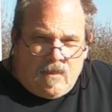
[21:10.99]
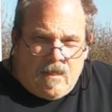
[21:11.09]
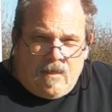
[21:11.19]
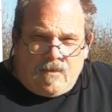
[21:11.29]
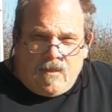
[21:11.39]

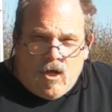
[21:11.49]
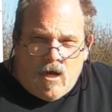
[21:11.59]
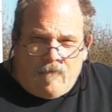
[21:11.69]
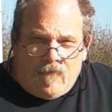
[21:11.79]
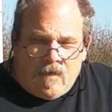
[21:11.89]
AC
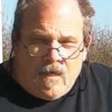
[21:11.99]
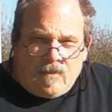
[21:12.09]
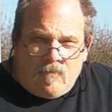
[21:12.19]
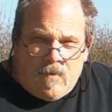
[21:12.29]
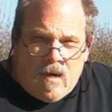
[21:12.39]
off in
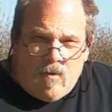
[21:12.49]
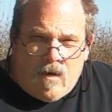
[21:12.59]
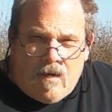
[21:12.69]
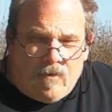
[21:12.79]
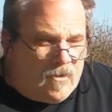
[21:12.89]
case of power
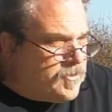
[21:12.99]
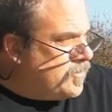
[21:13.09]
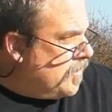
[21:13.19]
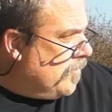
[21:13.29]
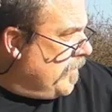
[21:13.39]
outage,
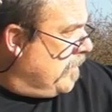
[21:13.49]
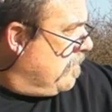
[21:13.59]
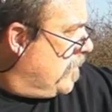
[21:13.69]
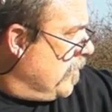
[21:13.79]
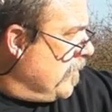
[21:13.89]
so
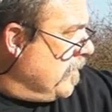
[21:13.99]
the